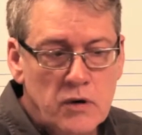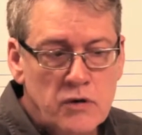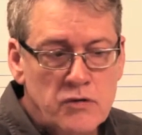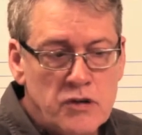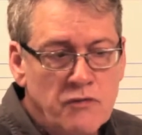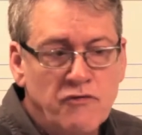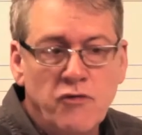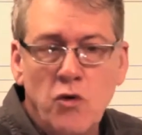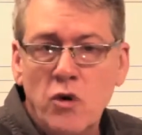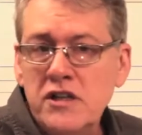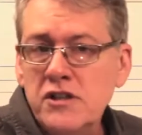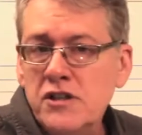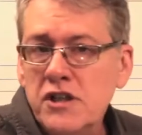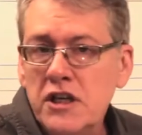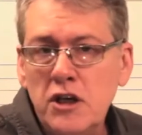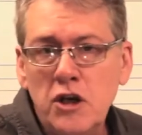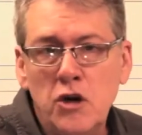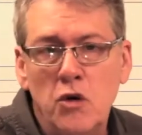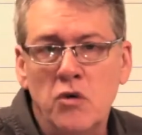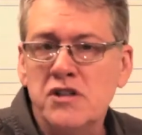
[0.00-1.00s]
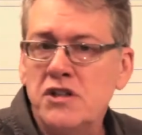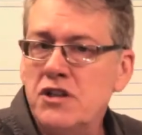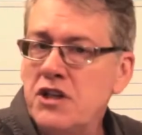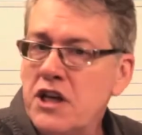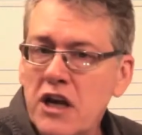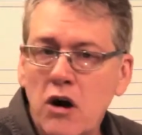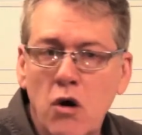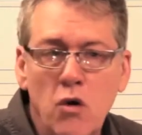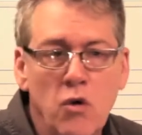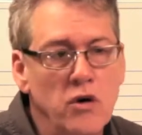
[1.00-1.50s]
the voicing, a C
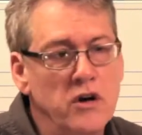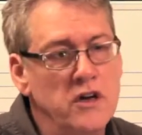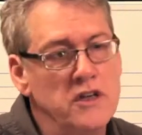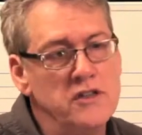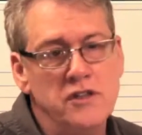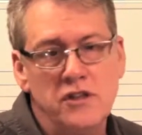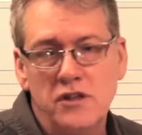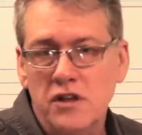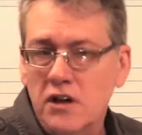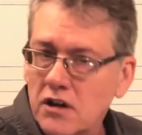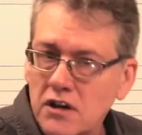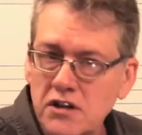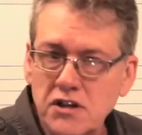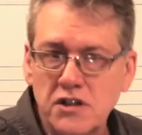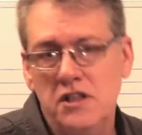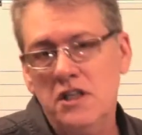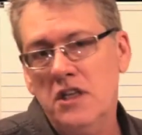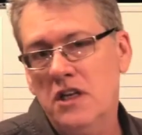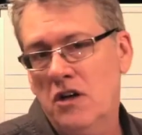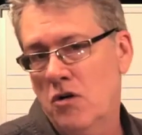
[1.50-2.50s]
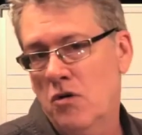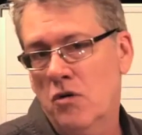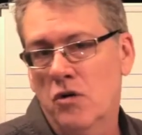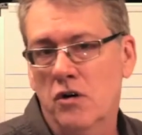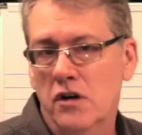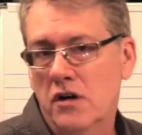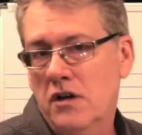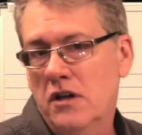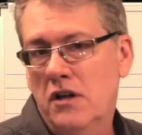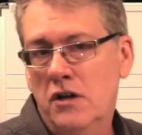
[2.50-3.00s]
chord is still a C
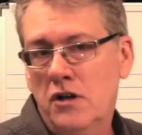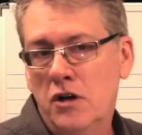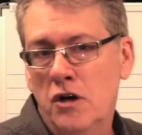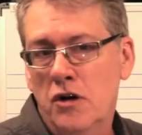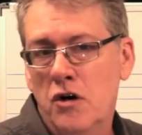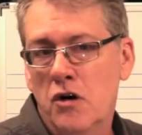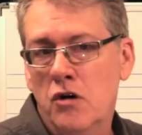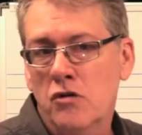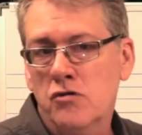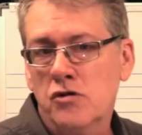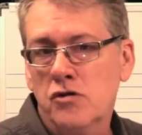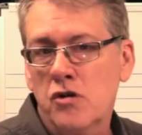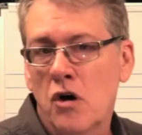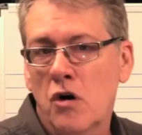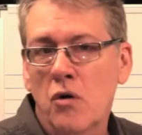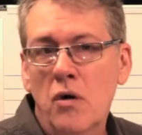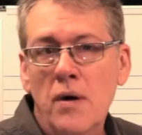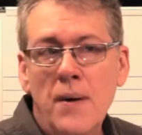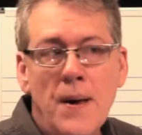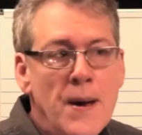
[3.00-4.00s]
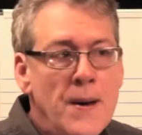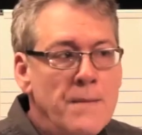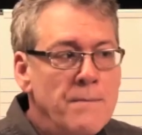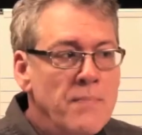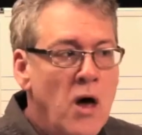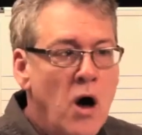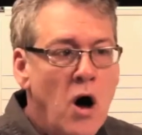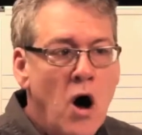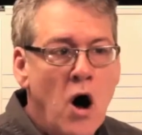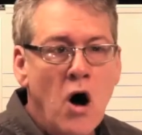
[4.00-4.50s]
chord, so
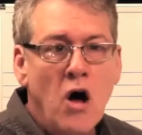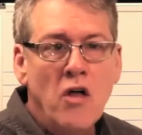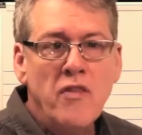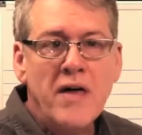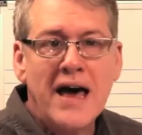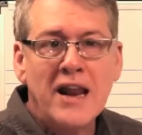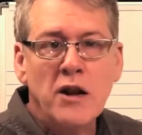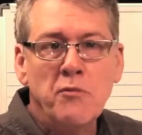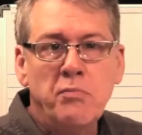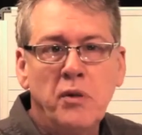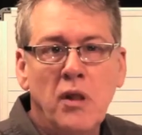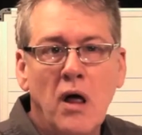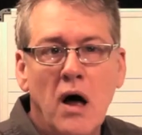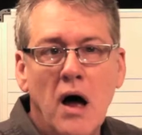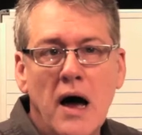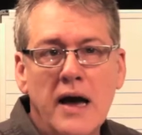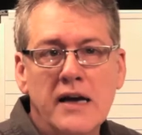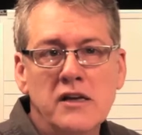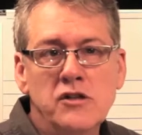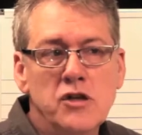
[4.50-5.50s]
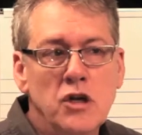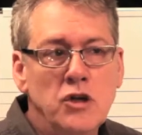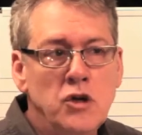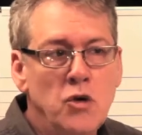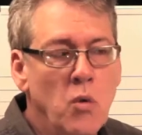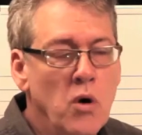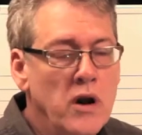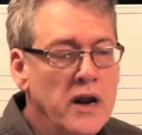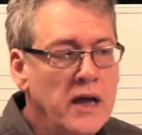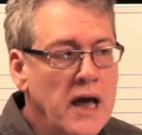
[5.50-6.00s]
all that applies. You
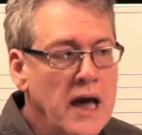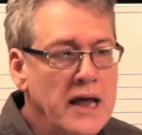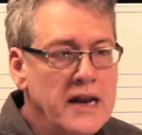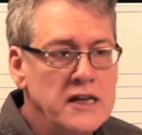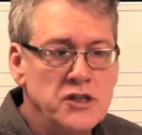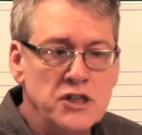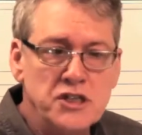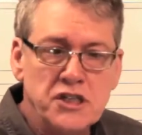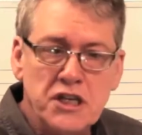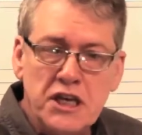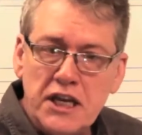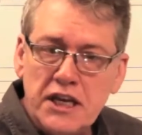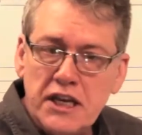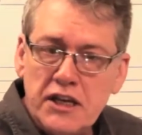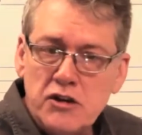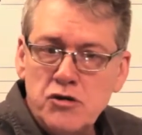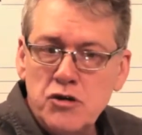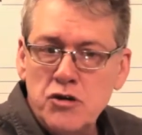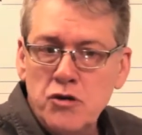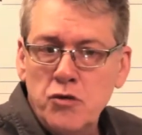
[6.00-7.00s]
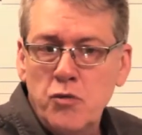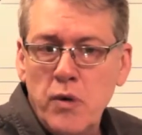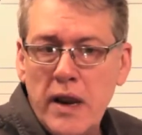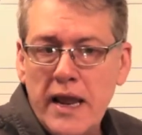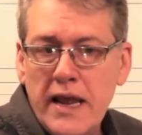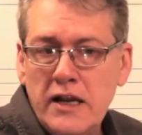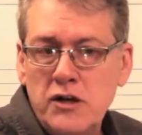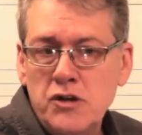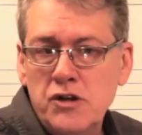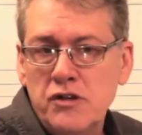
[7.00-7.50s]
want to kind of just get into the
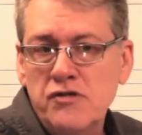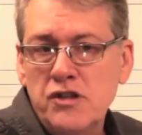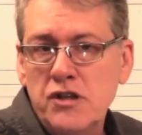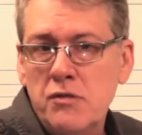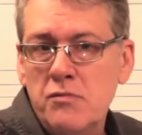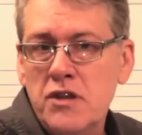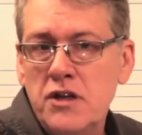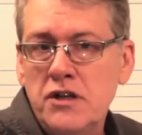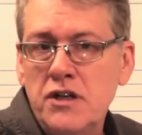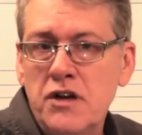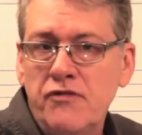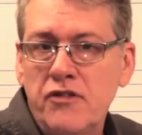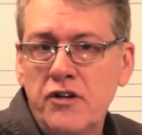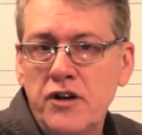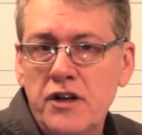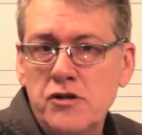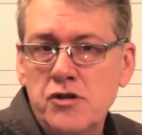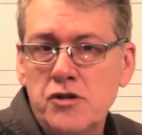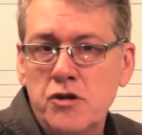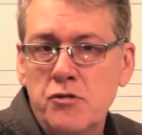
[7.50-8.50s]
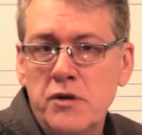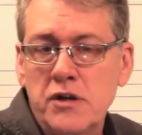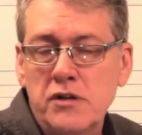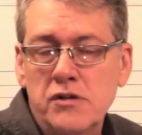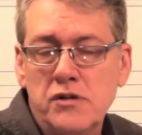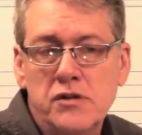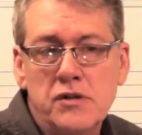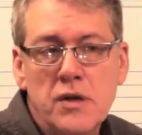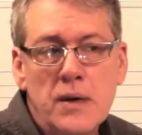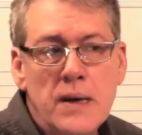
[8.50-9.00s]
range of some of the different
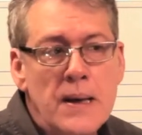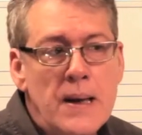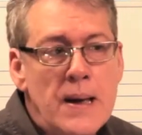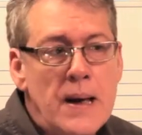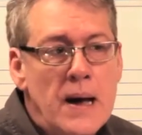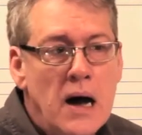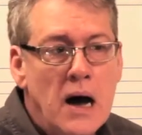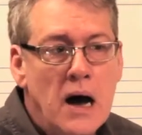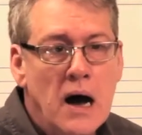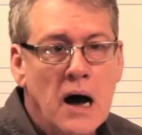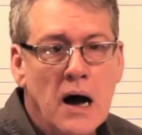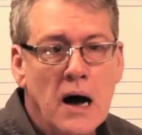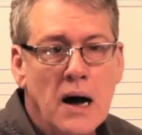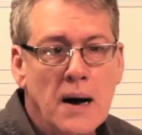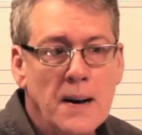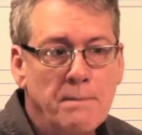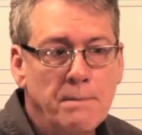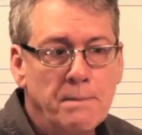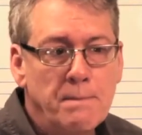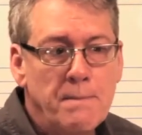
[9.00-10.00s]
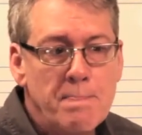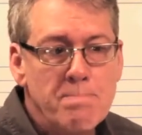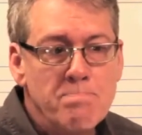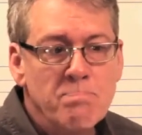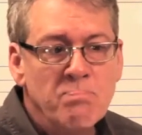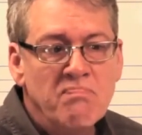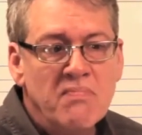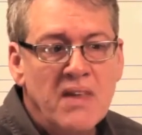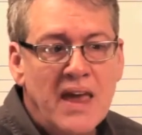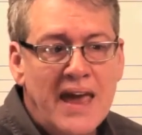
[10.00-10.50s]
instruments, and
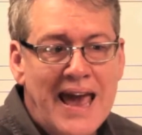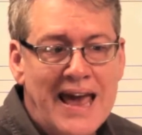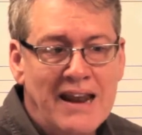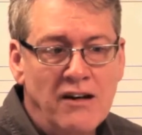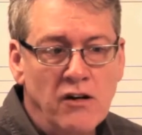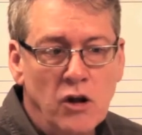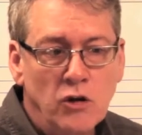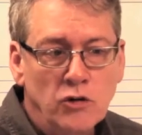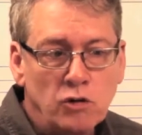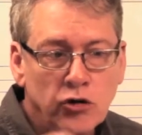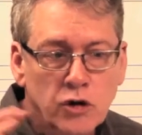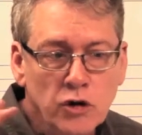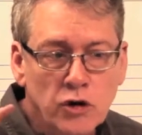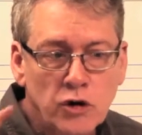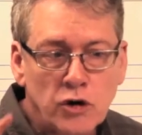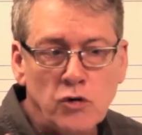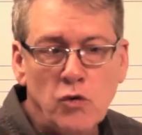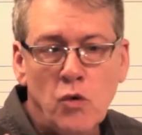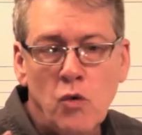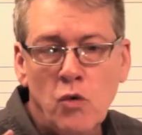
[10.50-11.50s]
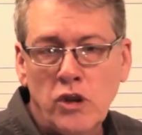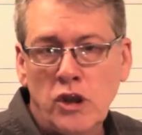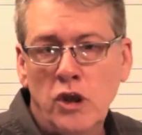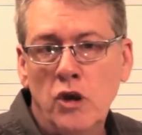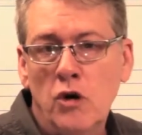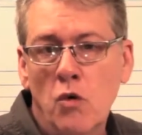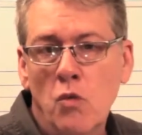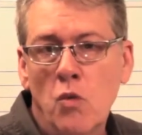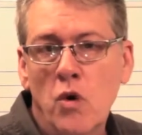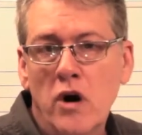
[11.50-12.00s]
learn,
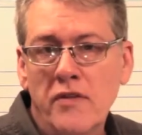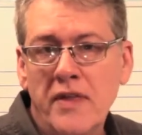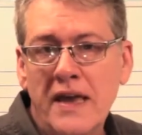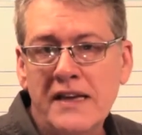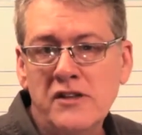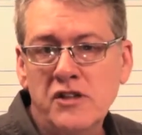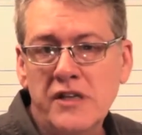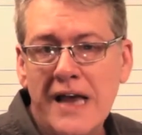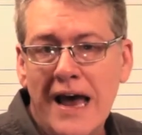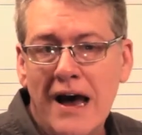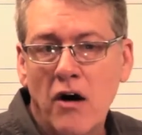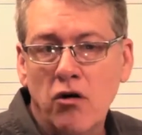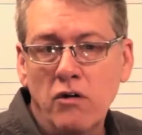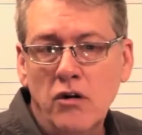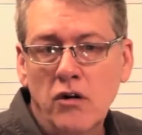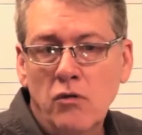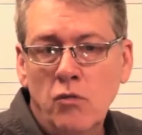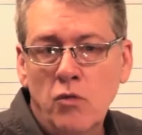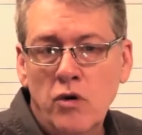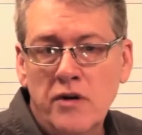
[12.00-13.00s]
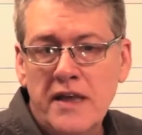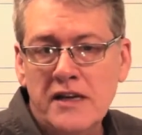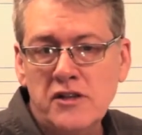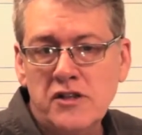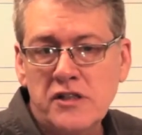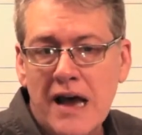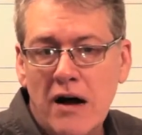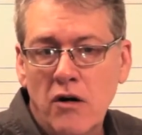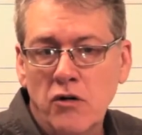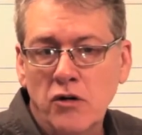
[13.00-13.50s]
where they sound
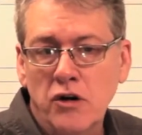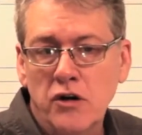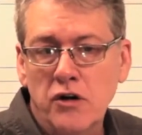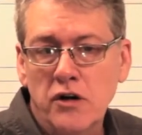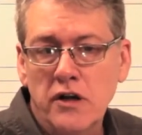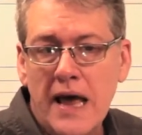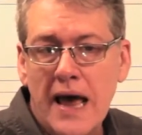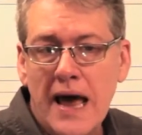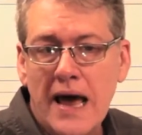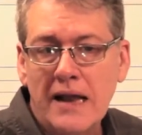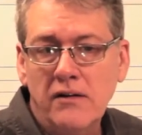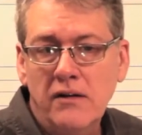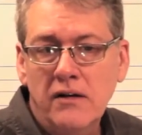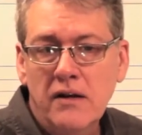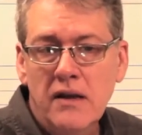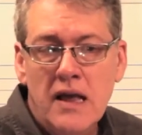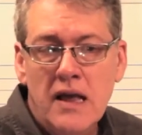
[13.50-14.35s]
good at.